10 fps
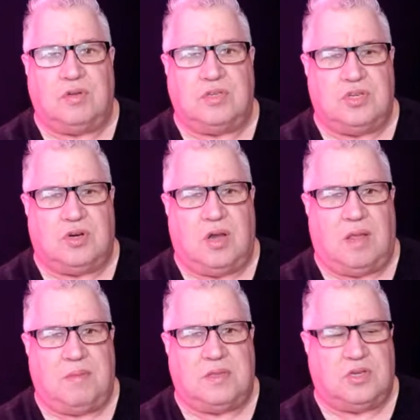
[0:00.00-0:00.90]
And sorry,
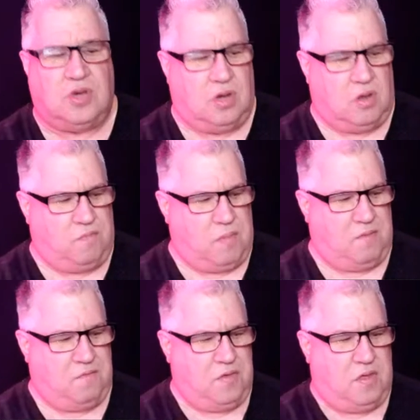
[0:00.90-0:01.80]
I meant to turn off
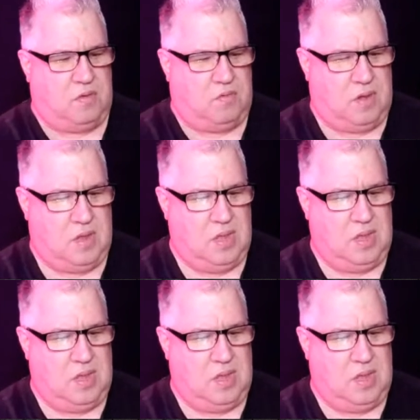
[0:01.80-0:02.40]
my phone,